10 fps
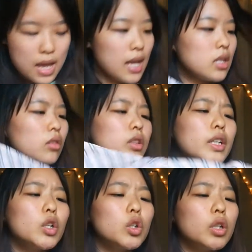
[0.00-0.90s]
It's a
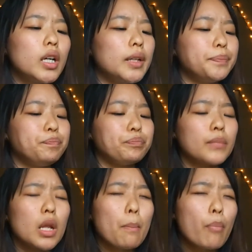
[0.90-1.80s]
little
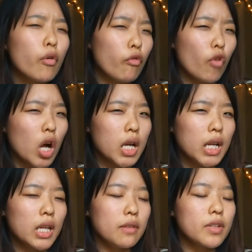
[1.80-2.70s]

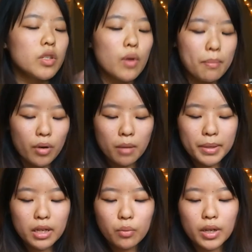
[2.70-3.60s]
provocative, so I'm probably
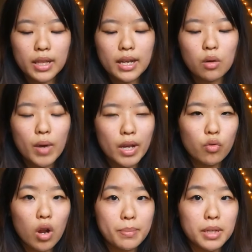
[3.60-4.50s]
gonna wear like a white
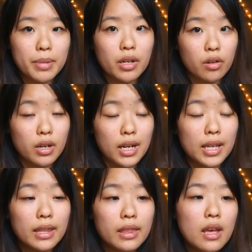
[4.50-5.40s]
crop top
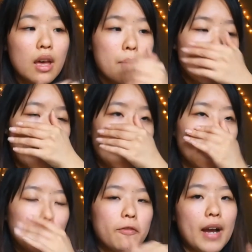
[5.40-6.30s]
underneath, but I need to
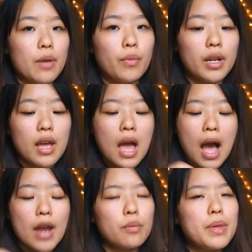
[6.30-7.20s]
go find one.
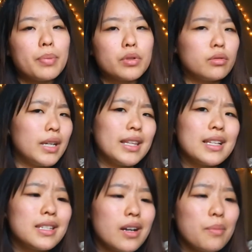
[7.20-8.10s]
I know people don't like that
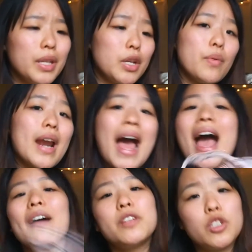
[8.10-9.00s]
style, but you know what, I
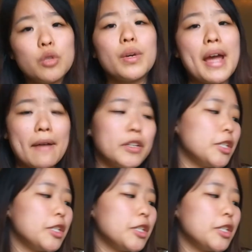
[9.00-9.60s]
have to do what I have to do.